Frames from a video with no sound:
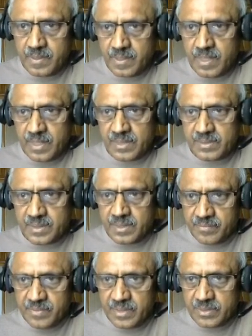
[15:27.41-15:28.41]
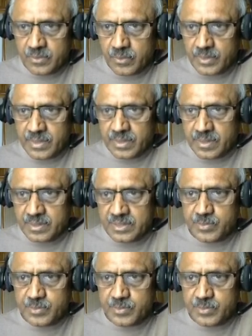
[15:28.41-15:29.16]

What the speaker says: as n varies over n is